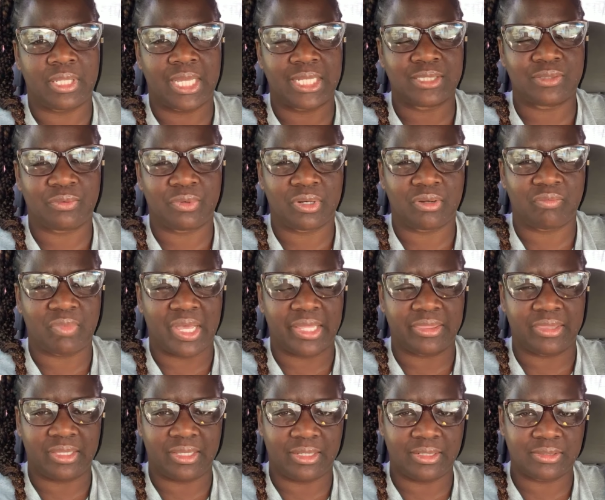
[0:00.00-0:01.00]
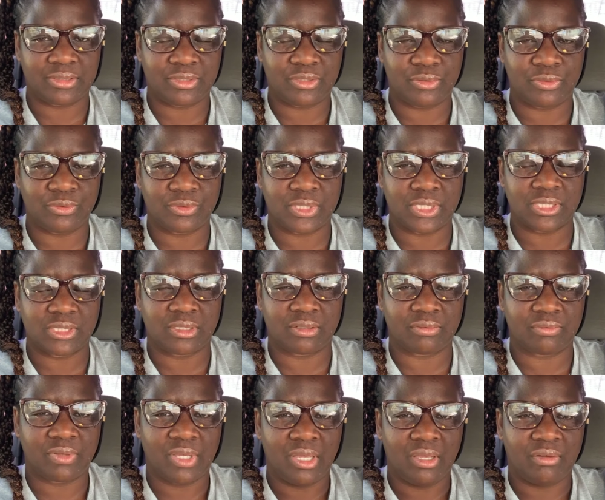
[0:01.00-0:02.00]
And that's one of my things too, since
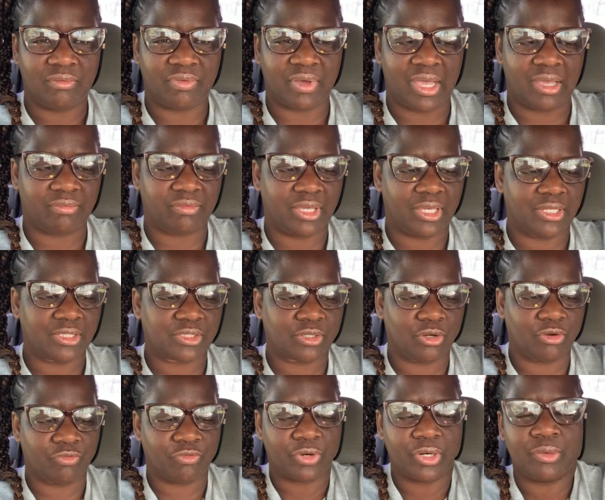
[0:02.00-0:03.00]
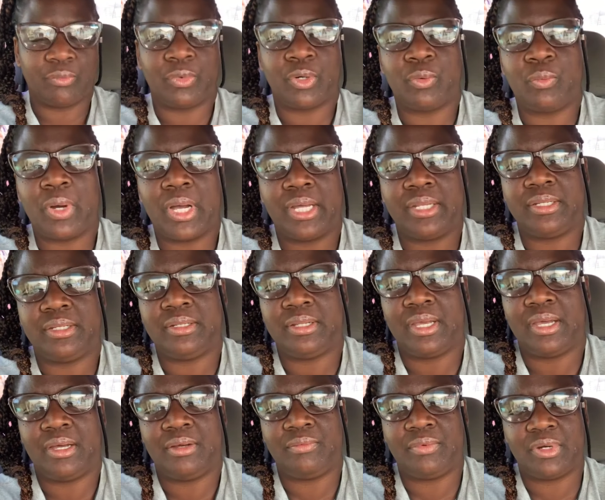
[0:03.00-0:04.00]
the 5K is over and we're
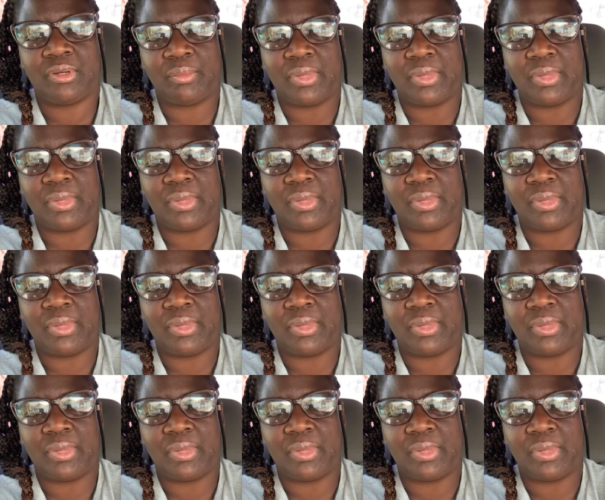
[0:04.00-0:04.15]
winding down.